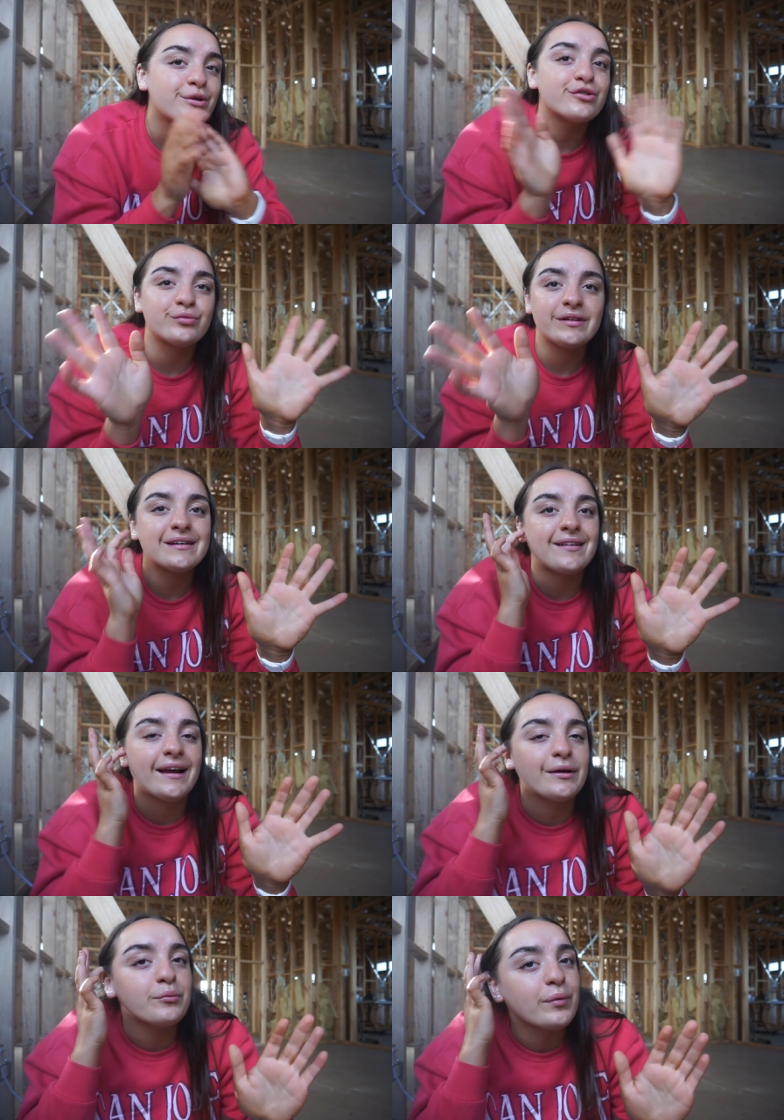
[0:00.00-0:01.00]
Tomorrow is really
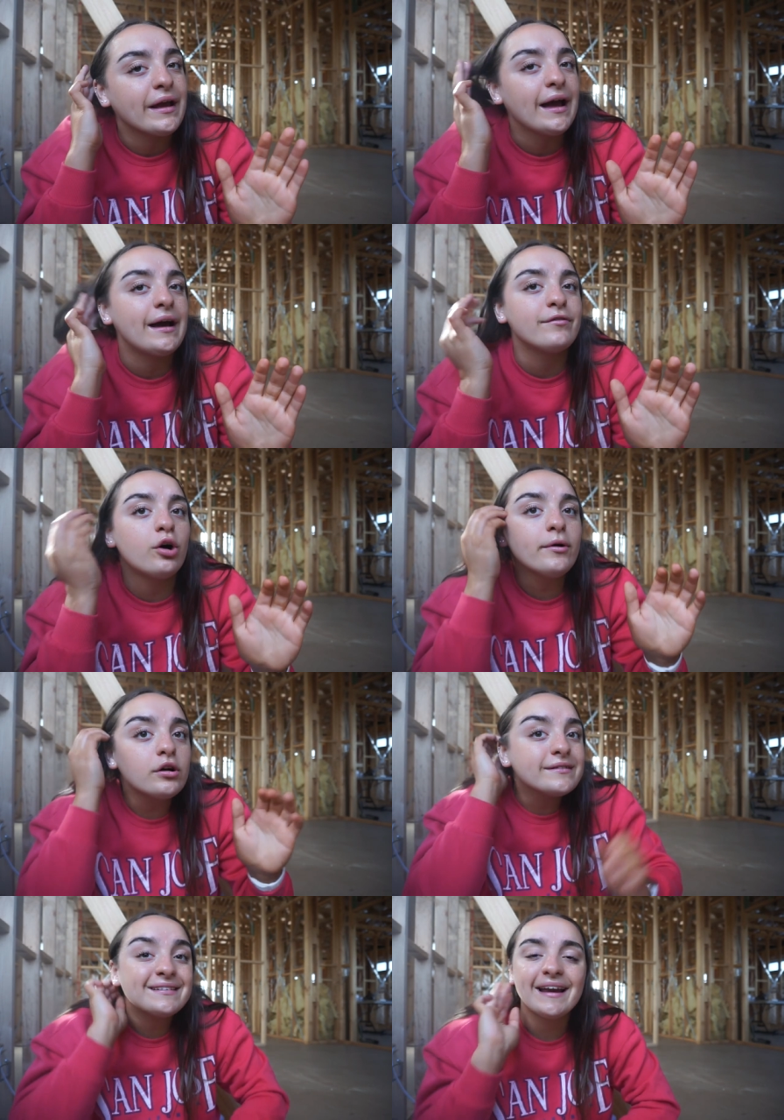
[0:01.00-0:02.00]
exciting. We have, oh my
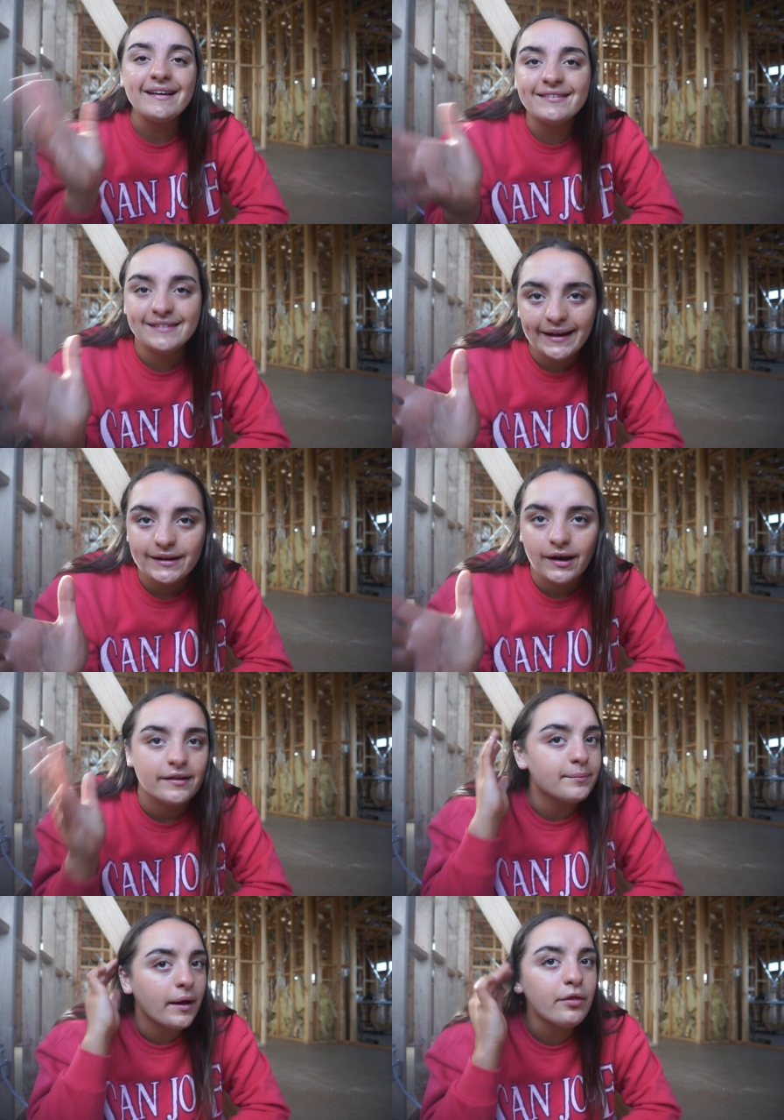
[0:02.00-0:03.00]
God, today's date,
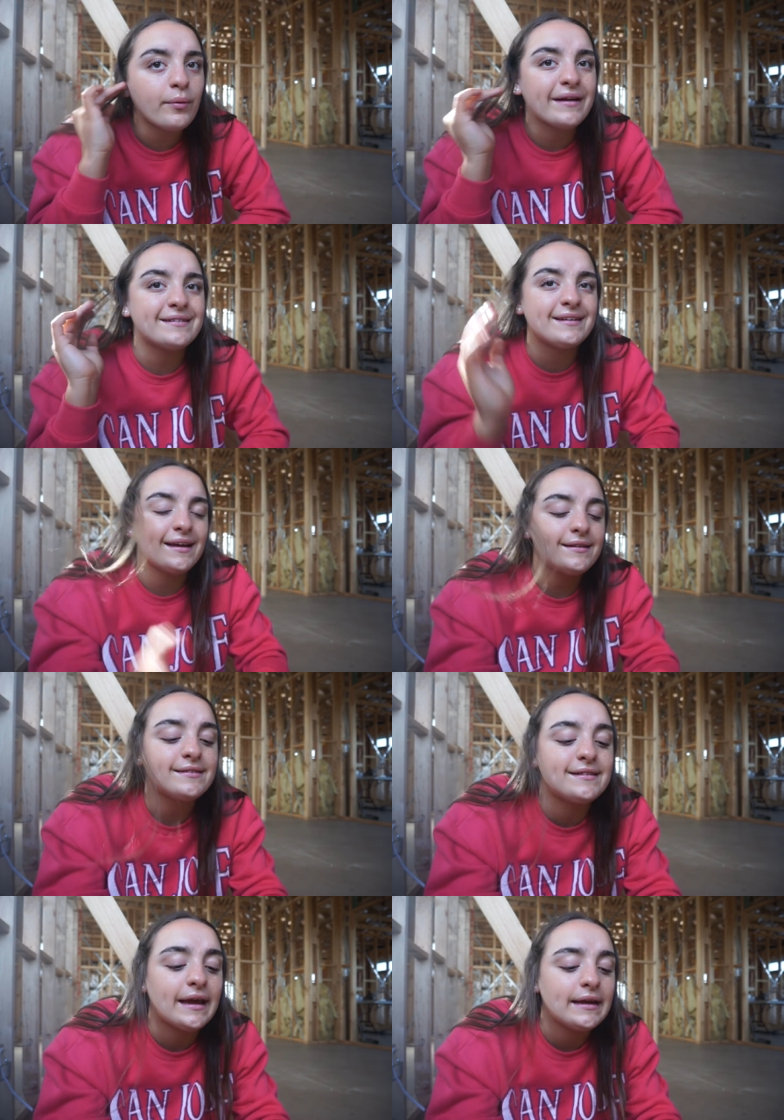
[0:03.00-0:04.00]
guys. By the way, today's
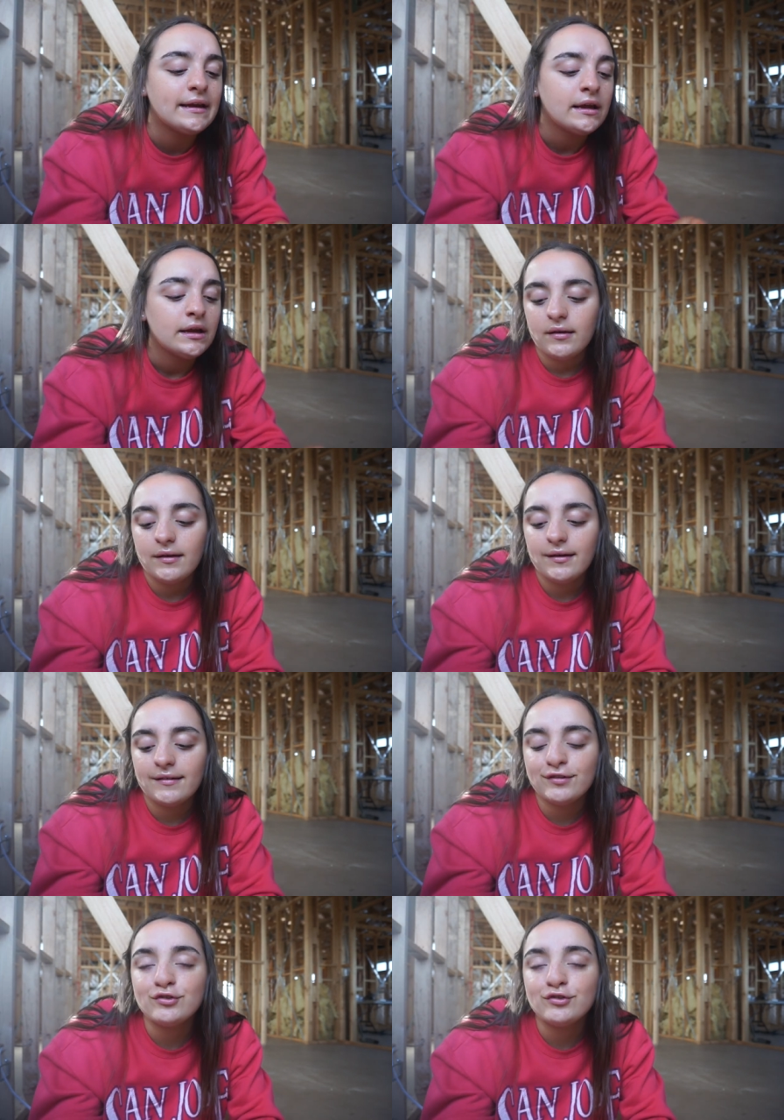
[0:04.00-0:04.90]
date is